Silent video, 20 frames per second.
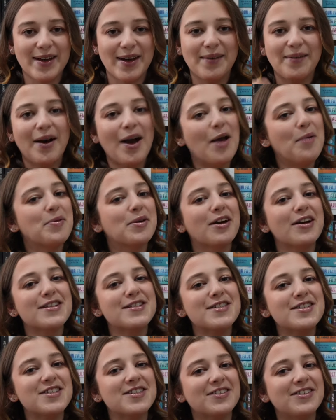I hope you guys
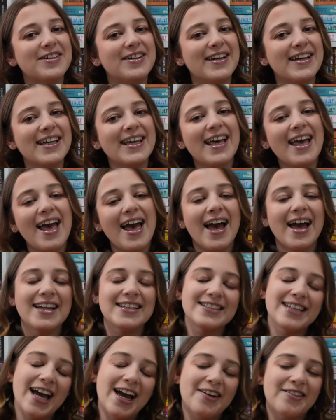enjoy
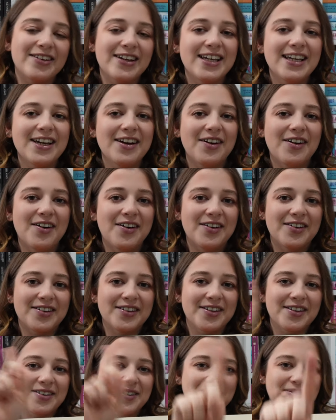and carry
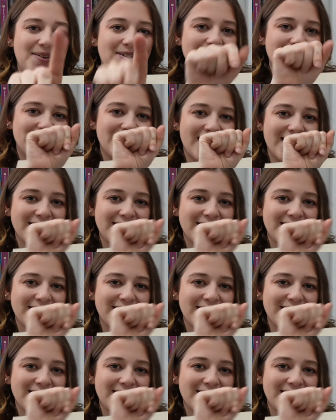on watching.